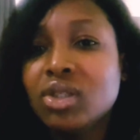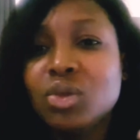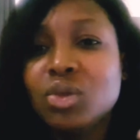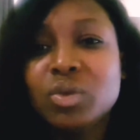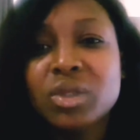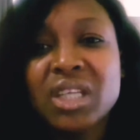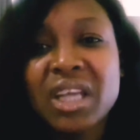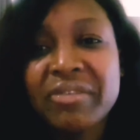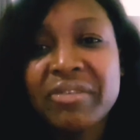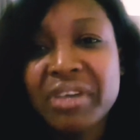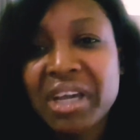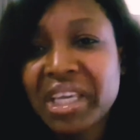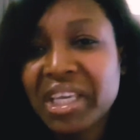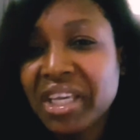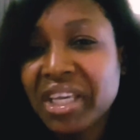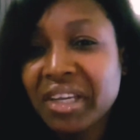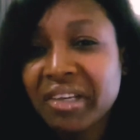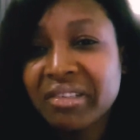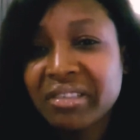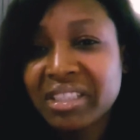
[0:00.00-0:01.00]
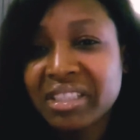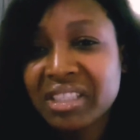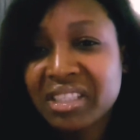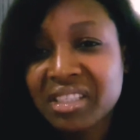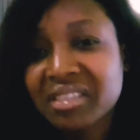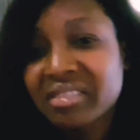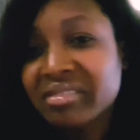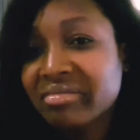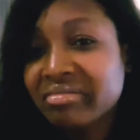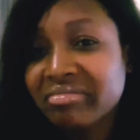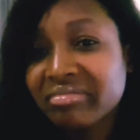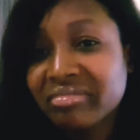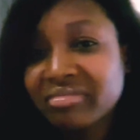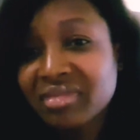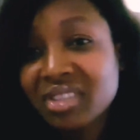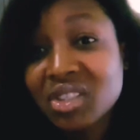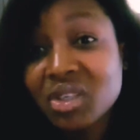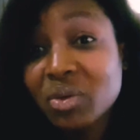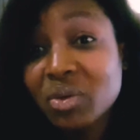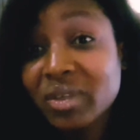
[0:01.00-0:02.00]
you will never hear it.
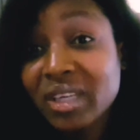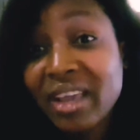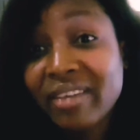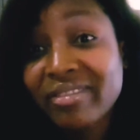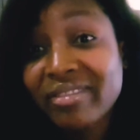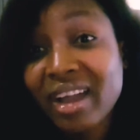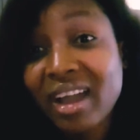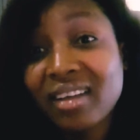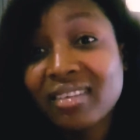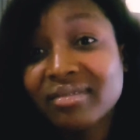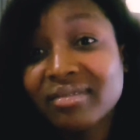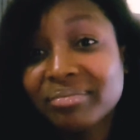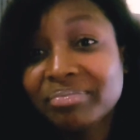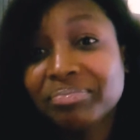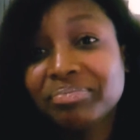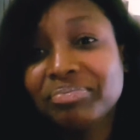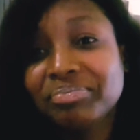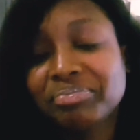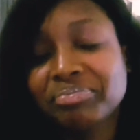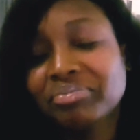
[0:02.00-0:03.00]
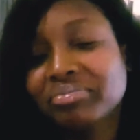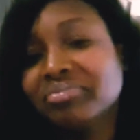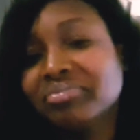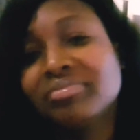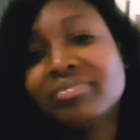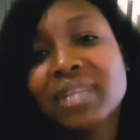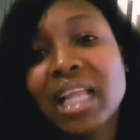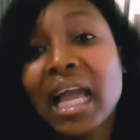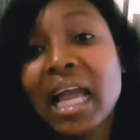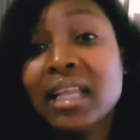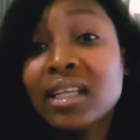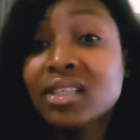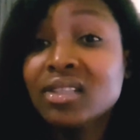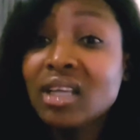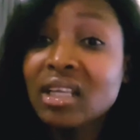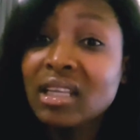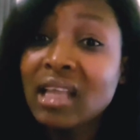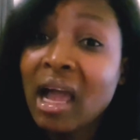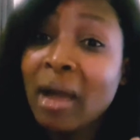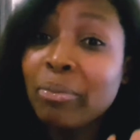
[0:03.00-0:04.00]
You will never. And it's
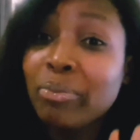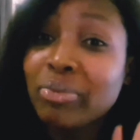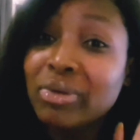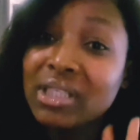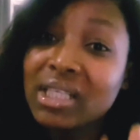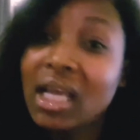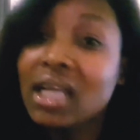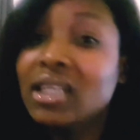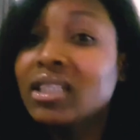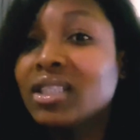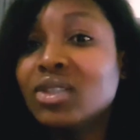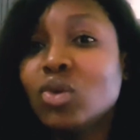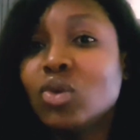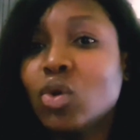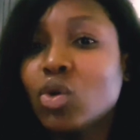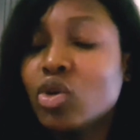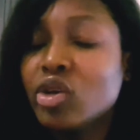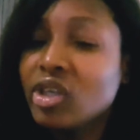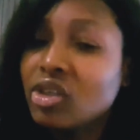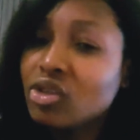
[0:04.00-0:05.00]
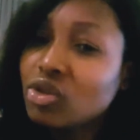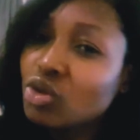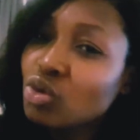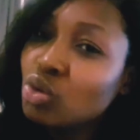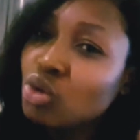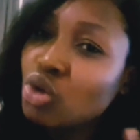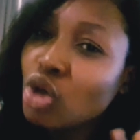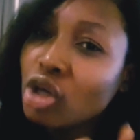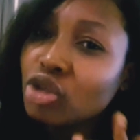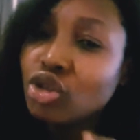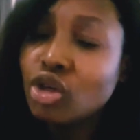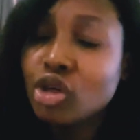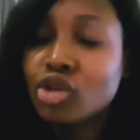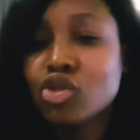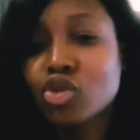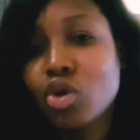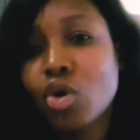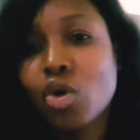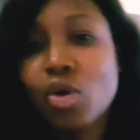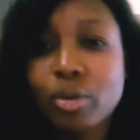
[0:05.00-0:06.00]
not that I'm pretending, no. It will not
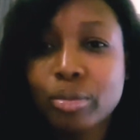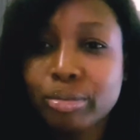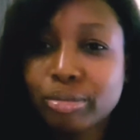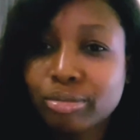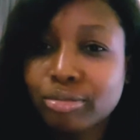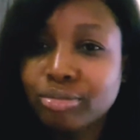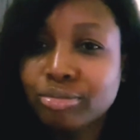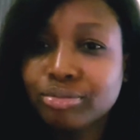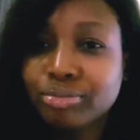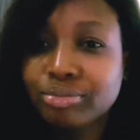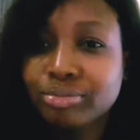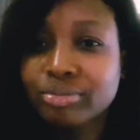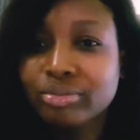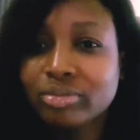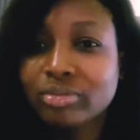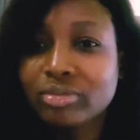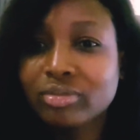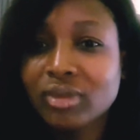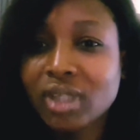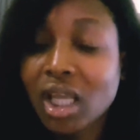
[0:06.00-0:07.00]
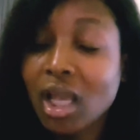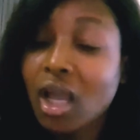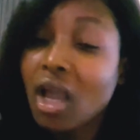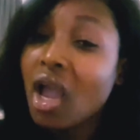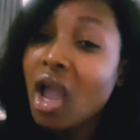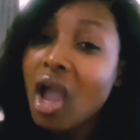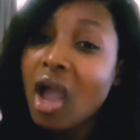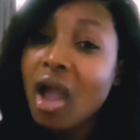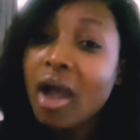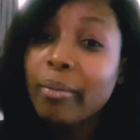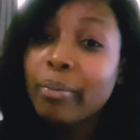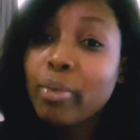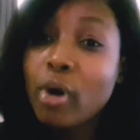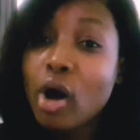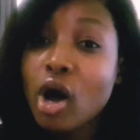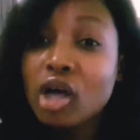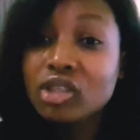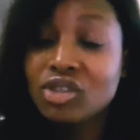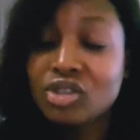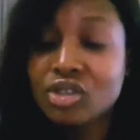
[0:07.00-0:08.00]
just come.
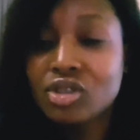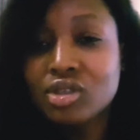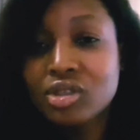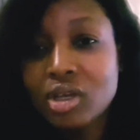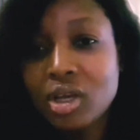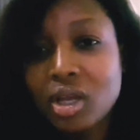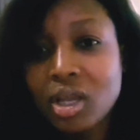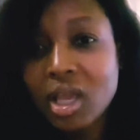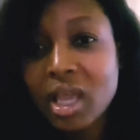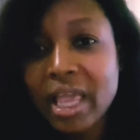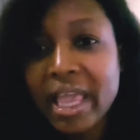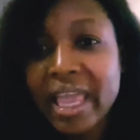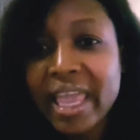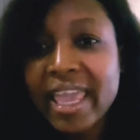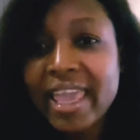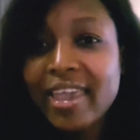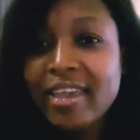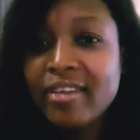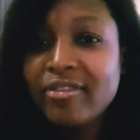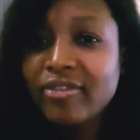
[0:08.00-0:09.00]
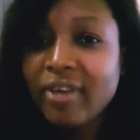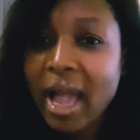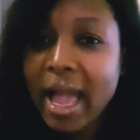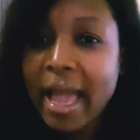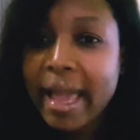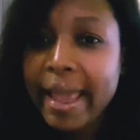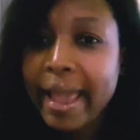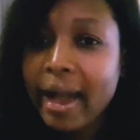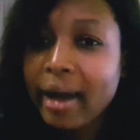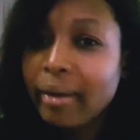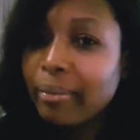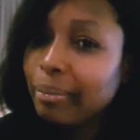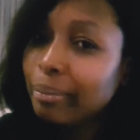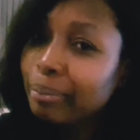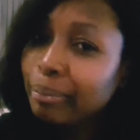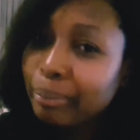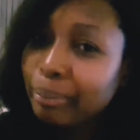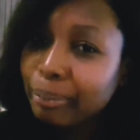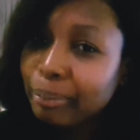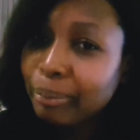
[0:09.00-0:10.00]
But if I am,